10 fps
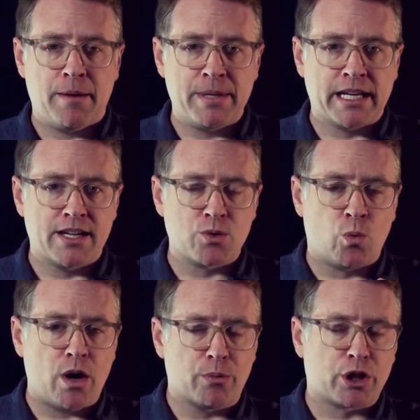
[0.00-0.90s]
Because
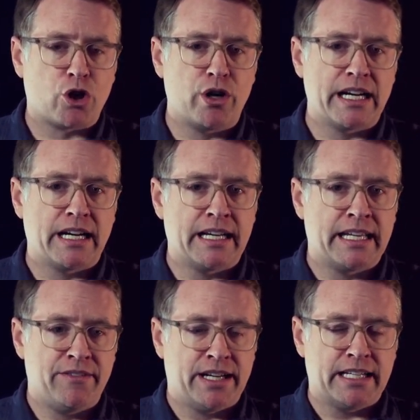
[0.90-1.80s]
what recurring
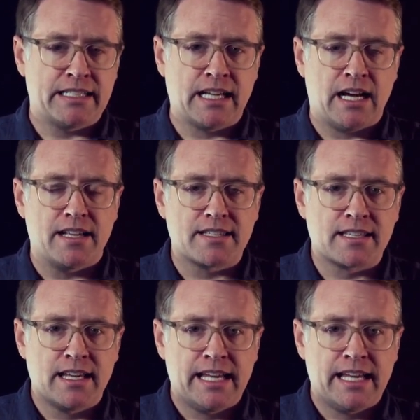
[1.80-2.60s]
giving does